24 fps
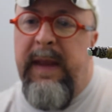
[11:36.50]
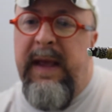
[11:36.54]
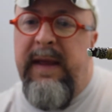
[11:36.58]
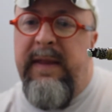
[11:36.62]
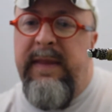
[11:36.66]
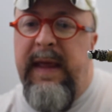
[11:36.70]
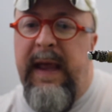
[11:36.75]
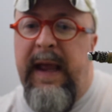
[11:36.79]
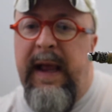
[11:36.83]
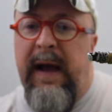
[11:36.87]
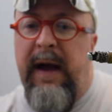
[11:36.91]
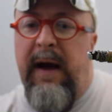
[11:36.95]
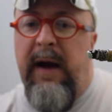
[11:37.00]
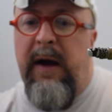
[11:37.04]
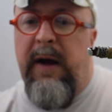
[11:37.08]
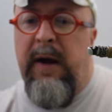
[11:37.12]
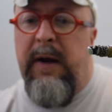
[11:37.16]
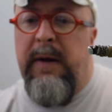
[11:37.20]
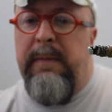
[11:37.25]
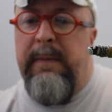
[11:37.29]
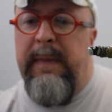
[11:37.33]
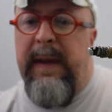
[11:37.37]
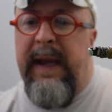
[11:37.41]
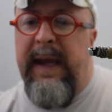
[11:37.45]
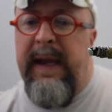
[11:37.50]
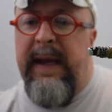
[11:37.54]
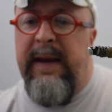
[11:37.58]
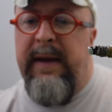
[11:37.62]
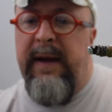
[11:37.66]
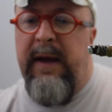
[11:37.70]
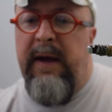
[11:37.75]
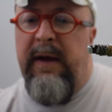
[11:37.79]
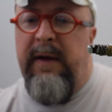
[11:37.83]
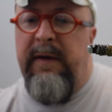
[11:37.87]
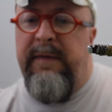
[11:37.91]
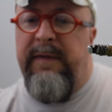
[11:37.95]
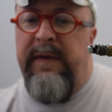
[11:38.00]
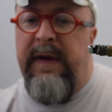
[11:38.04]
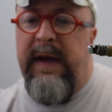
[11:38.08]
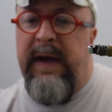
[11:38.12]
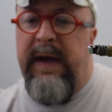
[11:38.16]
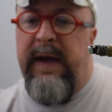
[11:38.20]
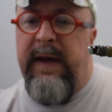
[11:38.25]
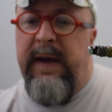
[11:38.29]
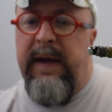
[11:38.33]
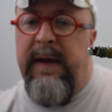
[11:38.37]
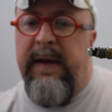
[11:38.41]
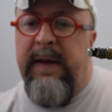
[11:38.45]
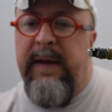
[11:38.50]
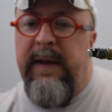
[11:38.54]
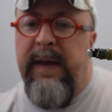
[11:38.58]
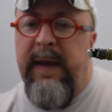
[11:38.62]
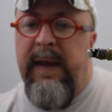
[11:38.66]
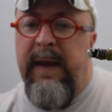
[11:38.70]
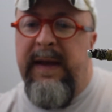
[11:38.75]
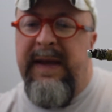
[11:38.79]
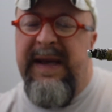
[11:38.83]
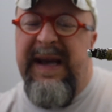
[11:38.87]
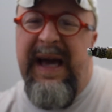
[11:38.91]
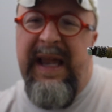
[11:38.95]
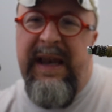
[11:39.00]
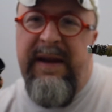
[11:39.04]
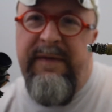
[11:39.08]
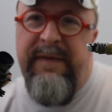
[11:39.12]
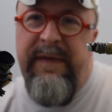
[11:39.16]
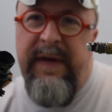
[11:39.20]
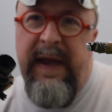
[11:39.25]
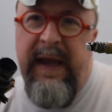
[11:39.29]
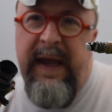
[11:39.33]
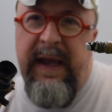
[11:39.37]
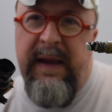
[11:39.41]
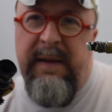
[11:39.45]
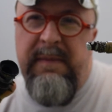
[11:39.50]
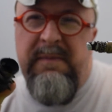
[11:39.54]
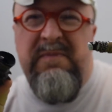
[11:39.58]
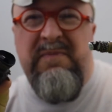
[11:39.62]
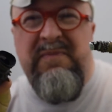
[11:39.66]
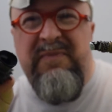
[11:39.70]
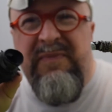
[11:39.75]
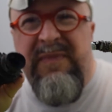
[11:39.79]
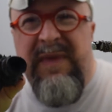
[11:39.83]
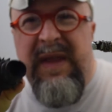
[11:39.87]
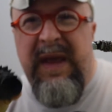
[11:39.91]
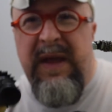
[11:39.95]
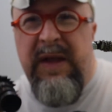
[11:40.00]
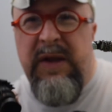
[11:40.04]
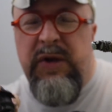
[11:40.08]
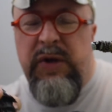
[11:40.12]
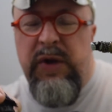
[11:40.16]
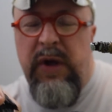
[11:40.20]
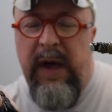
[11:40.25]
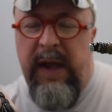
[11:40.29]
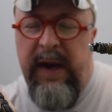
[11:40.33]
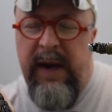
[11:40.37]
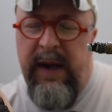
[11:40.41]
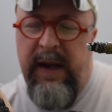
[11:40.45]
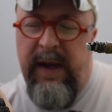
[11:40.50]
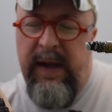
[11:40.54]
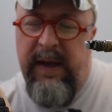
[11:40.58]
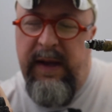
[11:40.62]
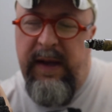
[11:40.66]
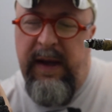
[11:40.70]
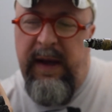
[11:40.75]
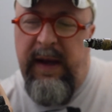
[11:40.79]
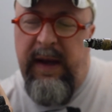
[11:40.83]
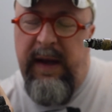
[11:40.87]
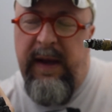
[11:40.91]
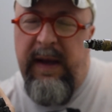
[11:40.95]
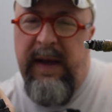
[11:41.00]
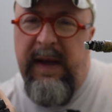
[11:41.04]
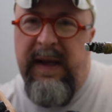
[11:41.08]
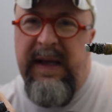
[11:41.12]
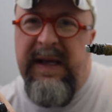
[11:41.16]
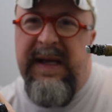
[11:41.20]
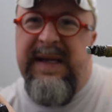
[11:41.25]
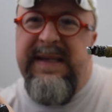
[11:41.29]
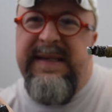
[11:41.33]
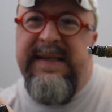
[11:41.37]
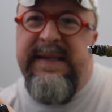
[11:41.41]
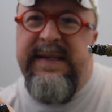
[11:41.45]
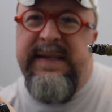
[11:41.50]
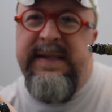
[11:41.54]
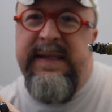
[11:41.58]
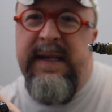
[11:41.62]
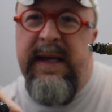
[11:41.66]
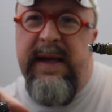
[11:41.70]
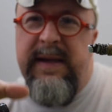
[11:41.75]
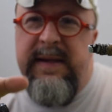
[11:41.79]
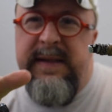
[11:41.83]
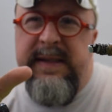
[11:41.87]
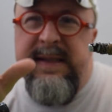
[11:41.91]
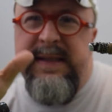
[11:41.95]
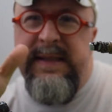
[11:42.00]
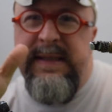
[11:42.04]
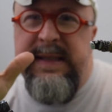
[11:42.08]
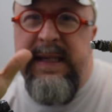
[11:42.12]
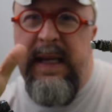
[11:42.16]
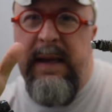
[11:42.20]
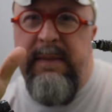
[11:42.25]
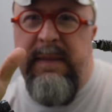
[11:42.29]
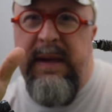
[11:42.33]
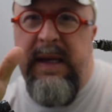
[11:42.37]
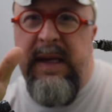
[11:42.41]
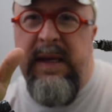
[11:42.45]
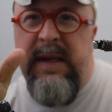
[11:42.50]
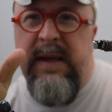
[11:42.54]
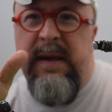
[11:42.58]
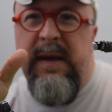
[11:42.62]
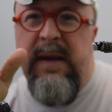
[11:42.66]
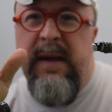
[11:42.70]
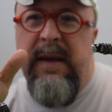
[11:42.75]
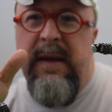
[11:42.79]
They are made of kind of a, not a semi-soft